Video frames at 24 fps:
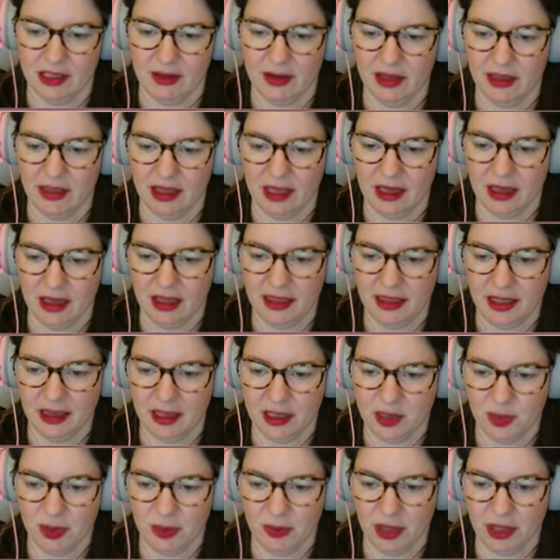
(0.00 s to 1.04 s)
I think
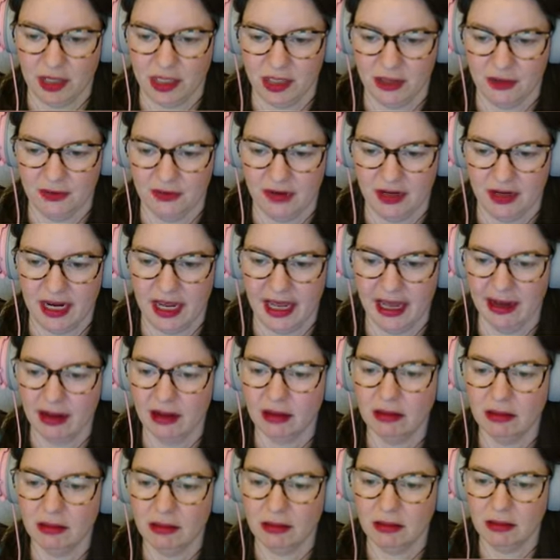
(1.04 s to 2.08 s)
that's what I'm going to do for now.